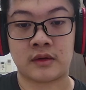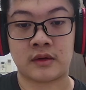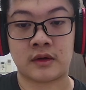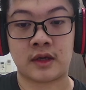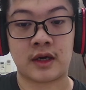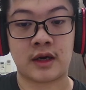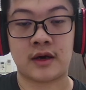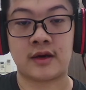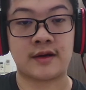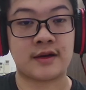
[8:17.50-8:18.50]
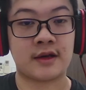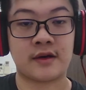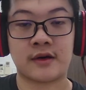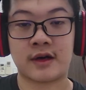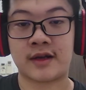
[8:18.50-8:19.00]
Yeah, honestly,
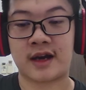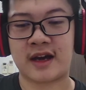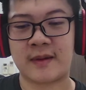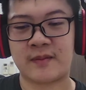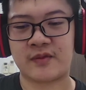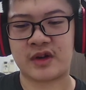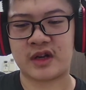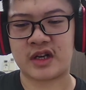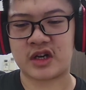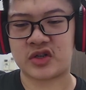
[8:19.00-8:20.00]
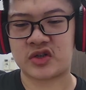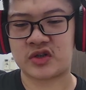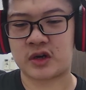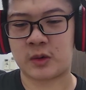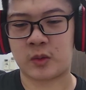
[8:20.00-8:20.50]
guys, I am really not
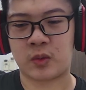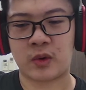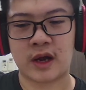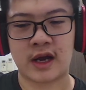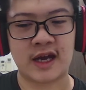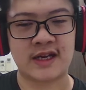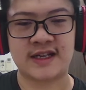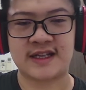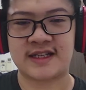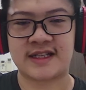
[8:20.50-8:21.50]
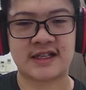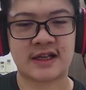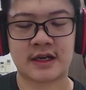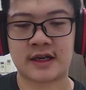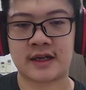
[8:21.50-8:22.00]
sure where this is
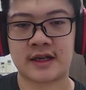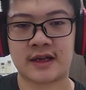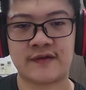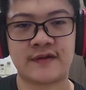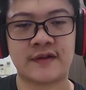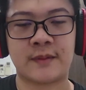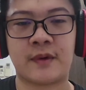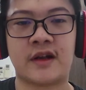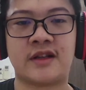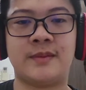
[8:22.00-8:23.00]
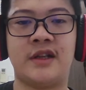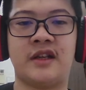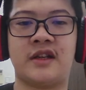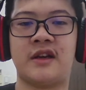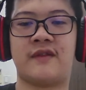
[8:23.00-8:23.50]
gonna leave the
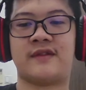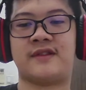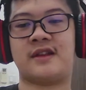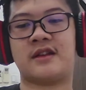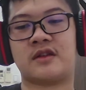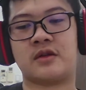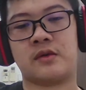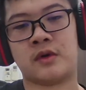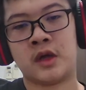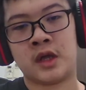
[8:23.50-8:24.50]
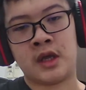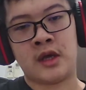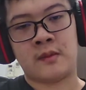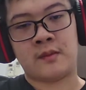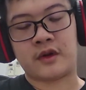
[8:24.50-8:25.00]
possibility of a season two.
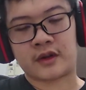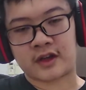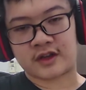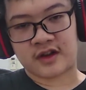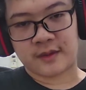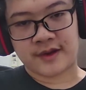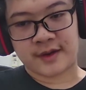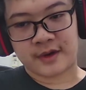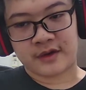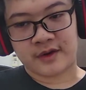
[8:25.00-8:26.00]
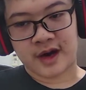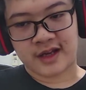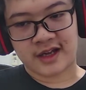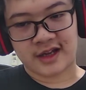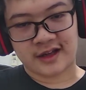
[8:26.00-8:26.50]
Most of the zombies have been eradicated,